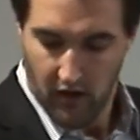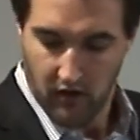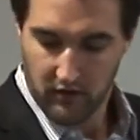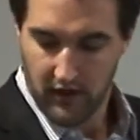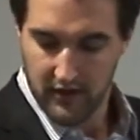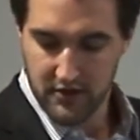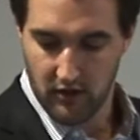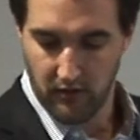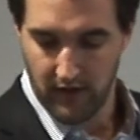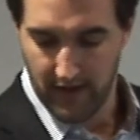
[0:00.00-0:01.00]
Okay,
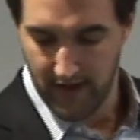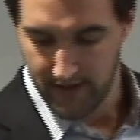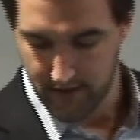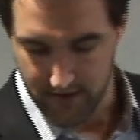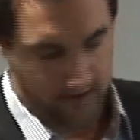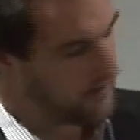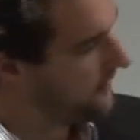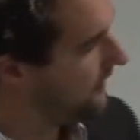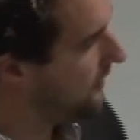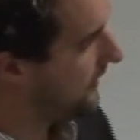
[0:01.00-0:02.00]
so just
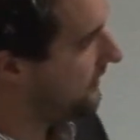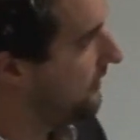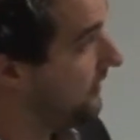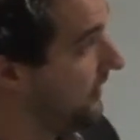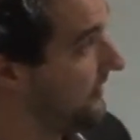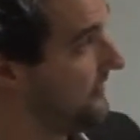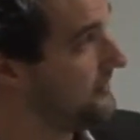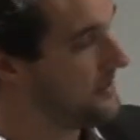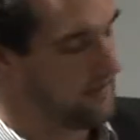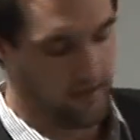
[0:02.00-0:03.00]
a quick note
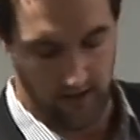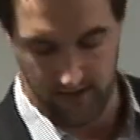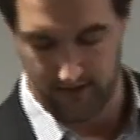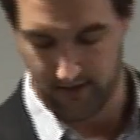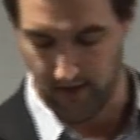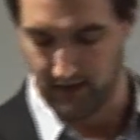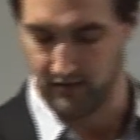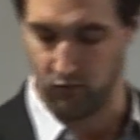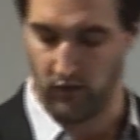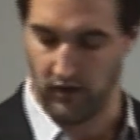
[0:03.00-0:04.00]
on today's
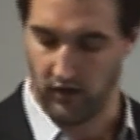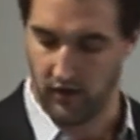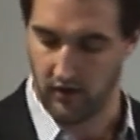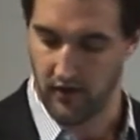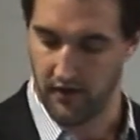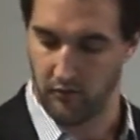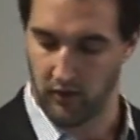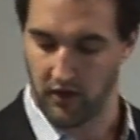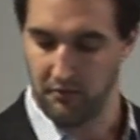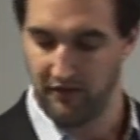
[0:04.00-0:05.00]
session. We're
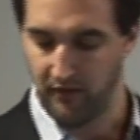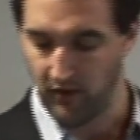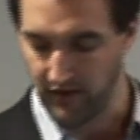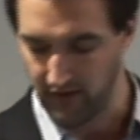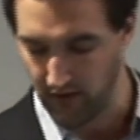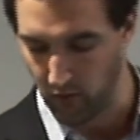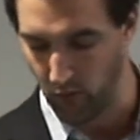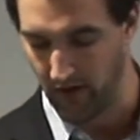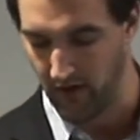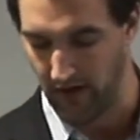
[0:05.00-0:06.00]
going to be focusing on
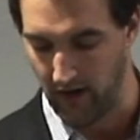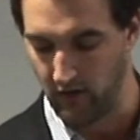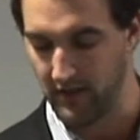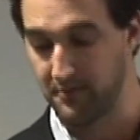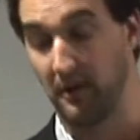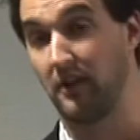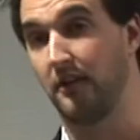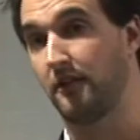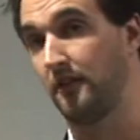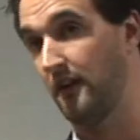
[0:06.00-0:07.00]
where our
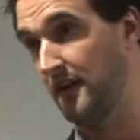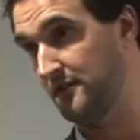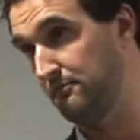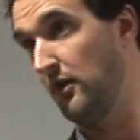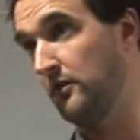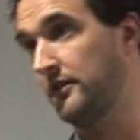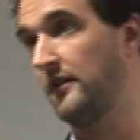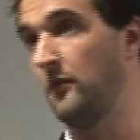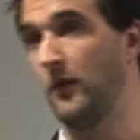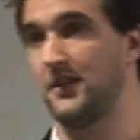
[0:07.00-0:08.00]
experience lies most,
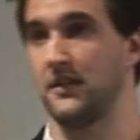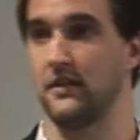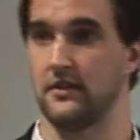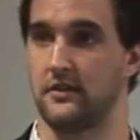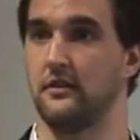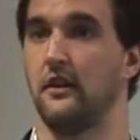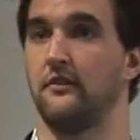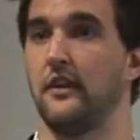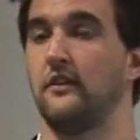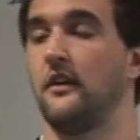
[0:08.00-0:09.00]
which is
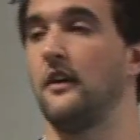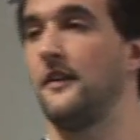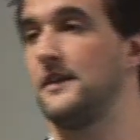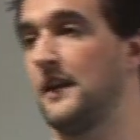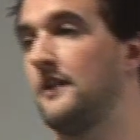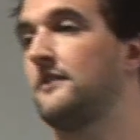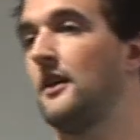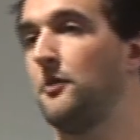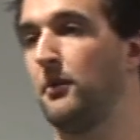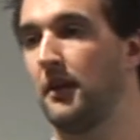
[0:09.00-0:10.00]
obviously on the data
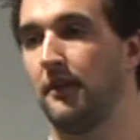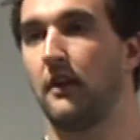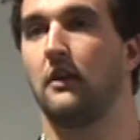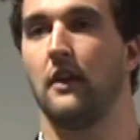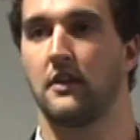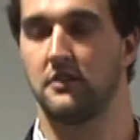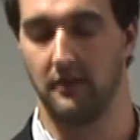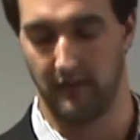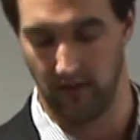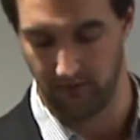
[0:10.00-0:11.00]
sampling and the collection of the